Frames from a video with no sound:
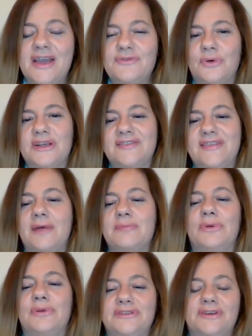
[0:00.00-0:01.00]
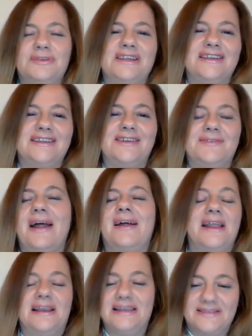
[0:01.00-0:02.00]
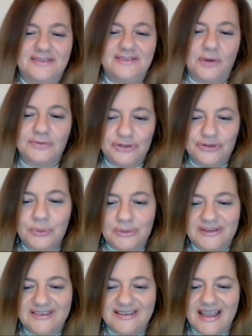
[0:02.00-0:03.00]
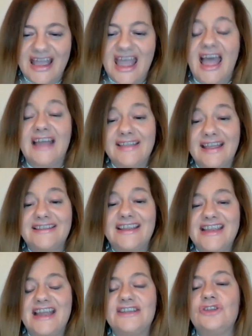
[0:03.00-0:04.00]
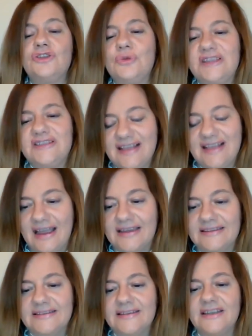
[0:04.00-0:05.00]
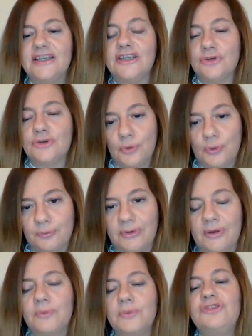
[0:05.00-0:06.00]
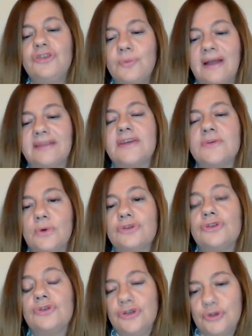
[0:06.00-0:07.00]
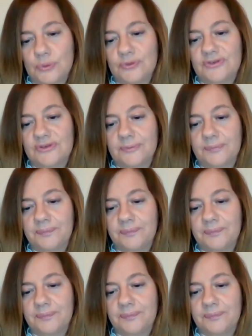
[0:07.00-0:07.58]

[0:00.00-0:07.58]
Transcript: For example, there are a list of tools, and then they had to decide in group which one they want to use.